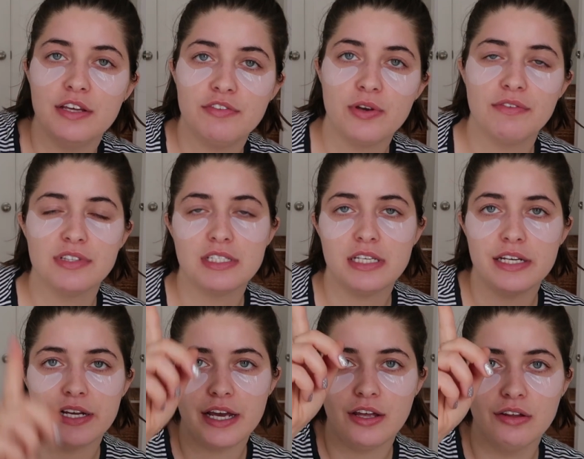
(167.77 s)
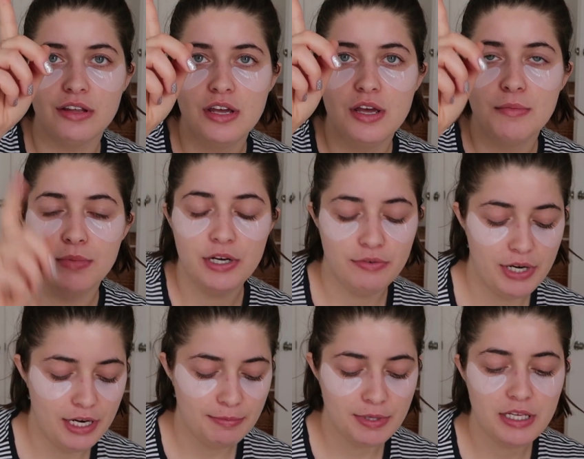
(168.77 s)
If you haven't seen it, I'll put it
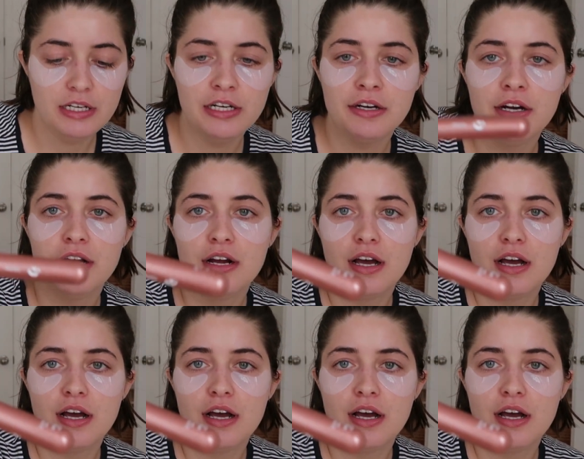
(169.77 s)
right up here.